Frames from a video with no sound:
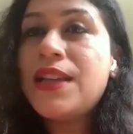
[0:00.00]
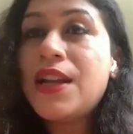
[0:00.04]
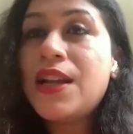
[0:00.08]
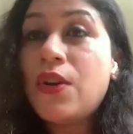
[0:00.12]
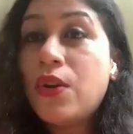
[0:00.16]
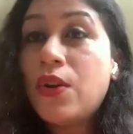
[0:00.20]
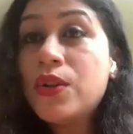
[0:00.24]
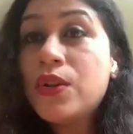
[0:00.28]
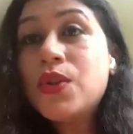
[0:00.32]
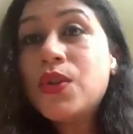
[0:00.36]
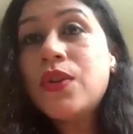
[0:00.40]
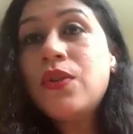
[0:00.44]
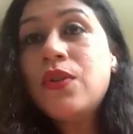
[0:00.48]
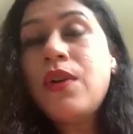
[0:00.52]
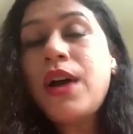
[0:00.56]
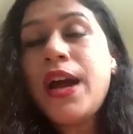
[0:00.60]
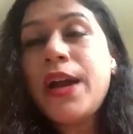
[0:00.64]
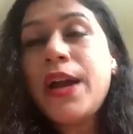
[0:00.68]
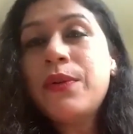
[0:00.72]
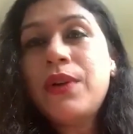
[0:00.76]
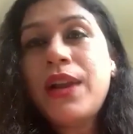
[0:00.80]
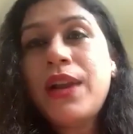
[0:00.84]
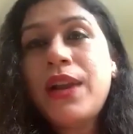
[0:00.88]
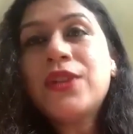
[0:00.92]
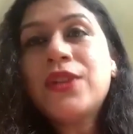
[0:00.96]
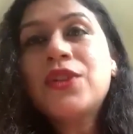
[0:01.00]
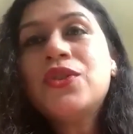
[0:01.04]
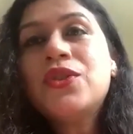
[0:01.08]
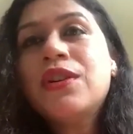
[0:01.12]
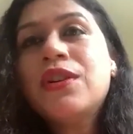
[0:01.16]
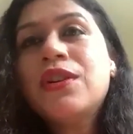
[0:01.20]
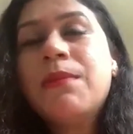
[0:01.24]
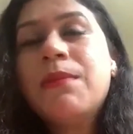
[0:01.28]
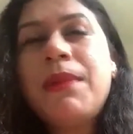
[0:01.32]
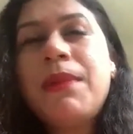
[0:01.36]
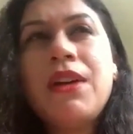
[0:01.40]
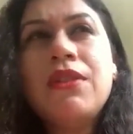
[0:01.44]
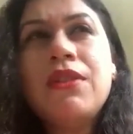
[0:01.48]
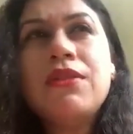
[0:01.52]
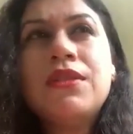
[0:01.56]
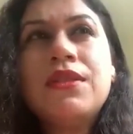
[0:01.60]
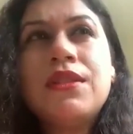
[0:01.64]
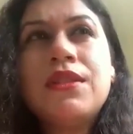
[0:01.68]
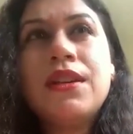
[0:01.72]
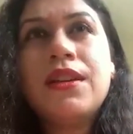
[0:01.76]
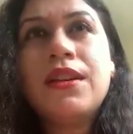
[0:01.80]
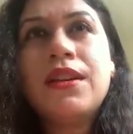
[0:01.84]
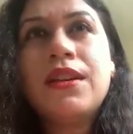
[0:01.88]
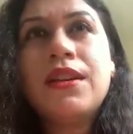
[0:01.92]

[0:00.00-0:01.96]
And also, I would like to talk about